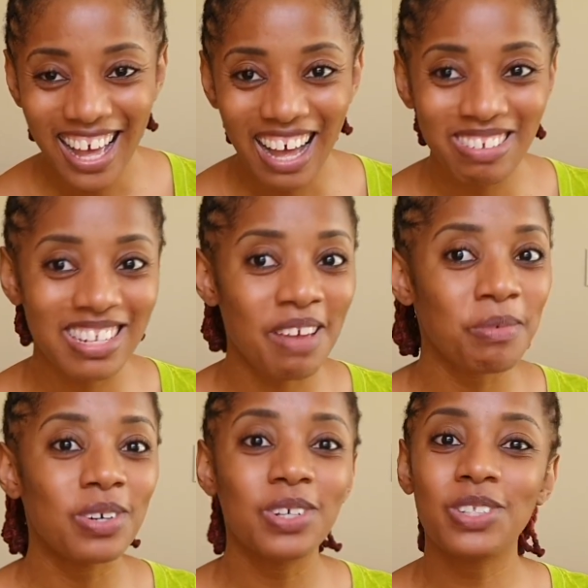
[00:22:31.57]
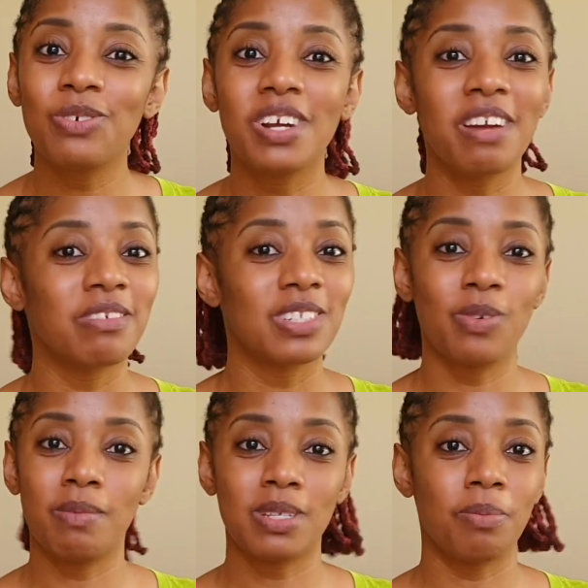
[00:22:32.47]
I was like, we go through everything
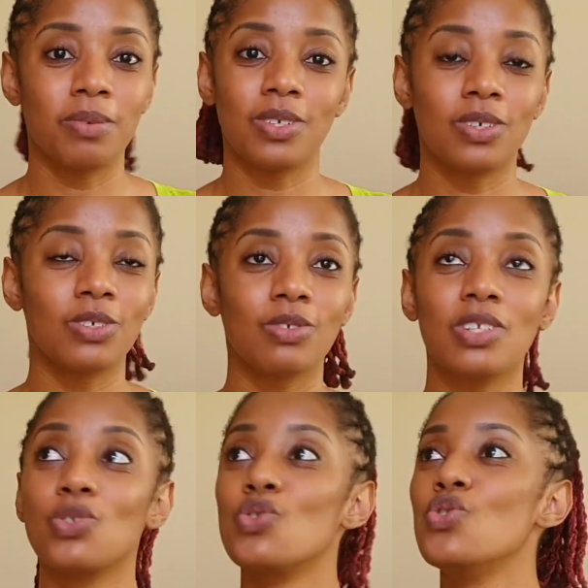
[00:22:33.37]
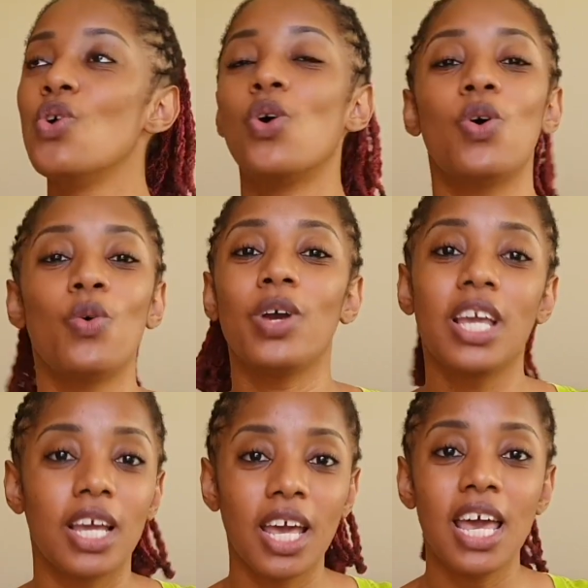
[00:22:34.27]
I'm supposed to go through. There's no
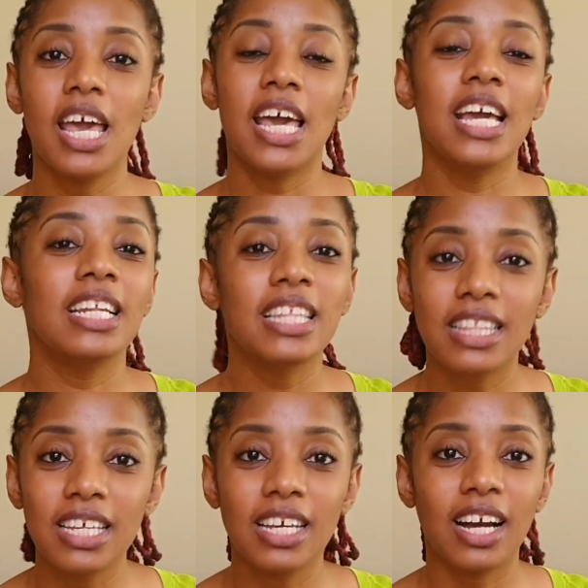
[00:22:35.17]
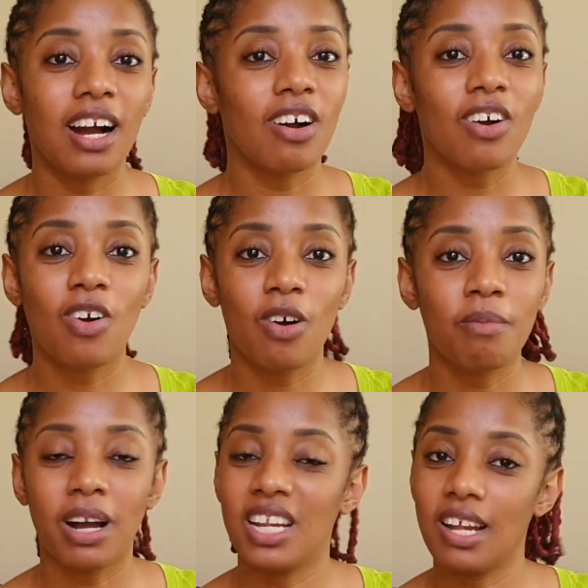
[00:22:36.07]
way anything I gonna come
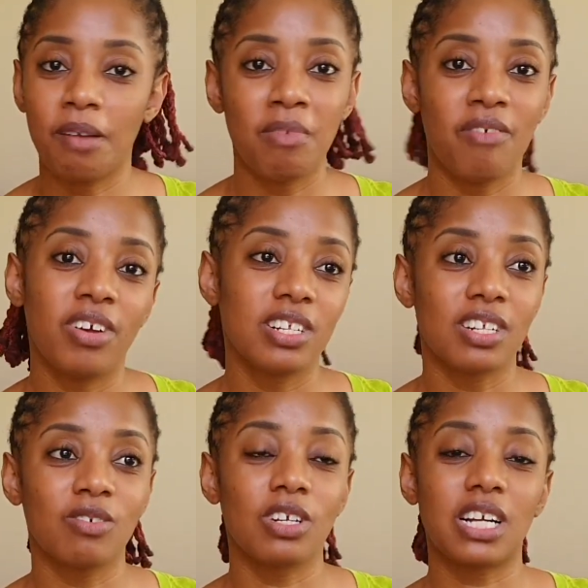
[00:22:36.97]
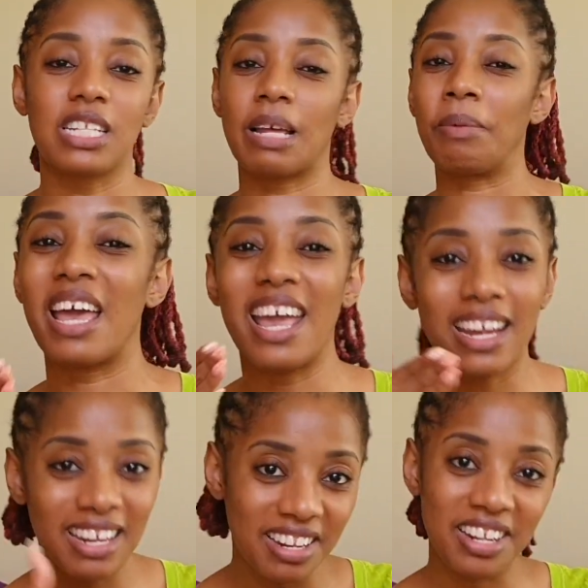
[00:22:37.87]
and knock me off of this road, because I'm
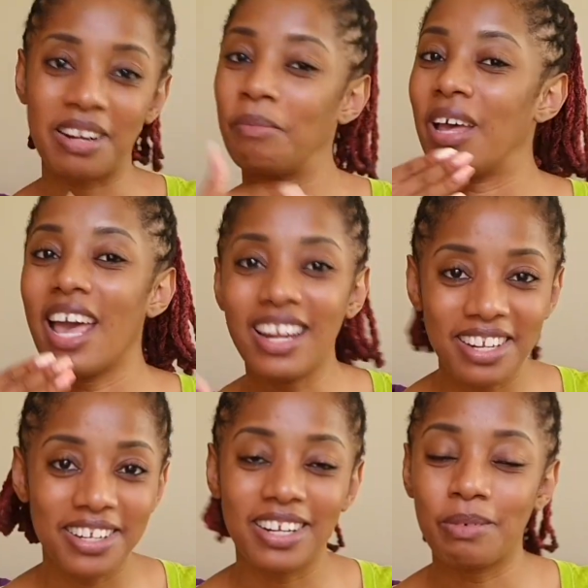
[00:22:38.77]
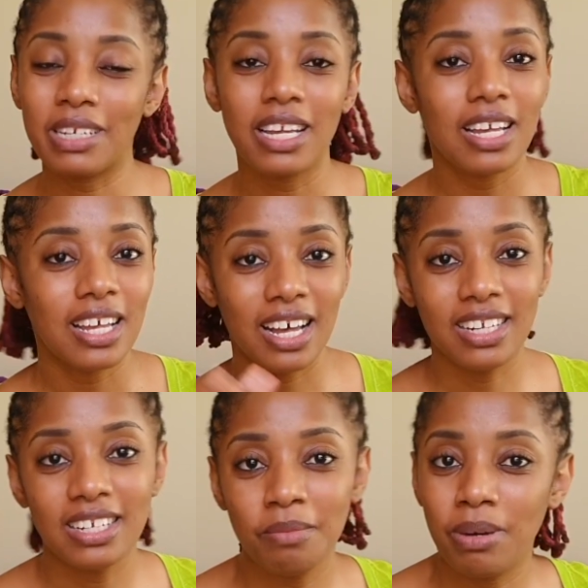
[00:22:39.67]
headed there. And
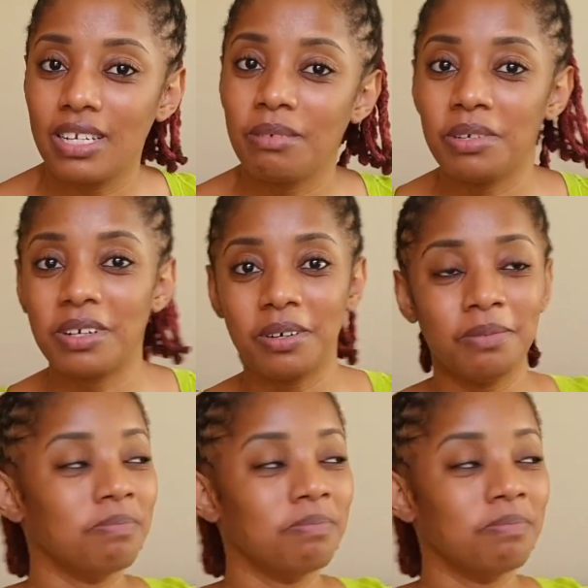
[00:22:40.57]
then the pandemic come.